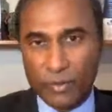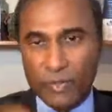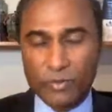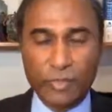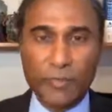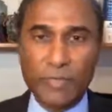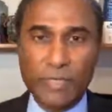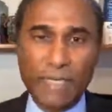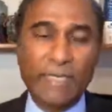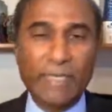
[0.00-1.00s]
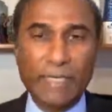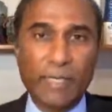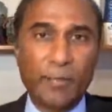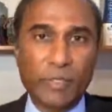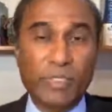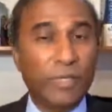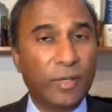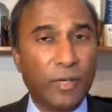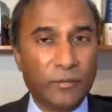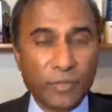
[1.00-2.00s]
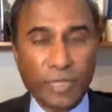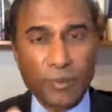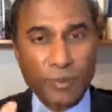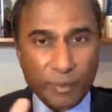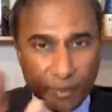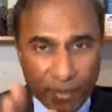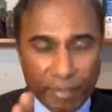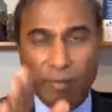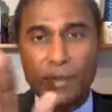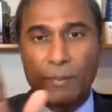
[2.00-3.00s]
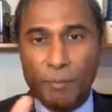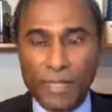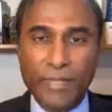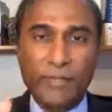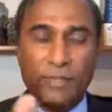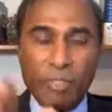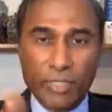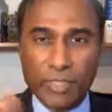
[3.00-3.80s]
during a trip are 99% off track, but they're making minor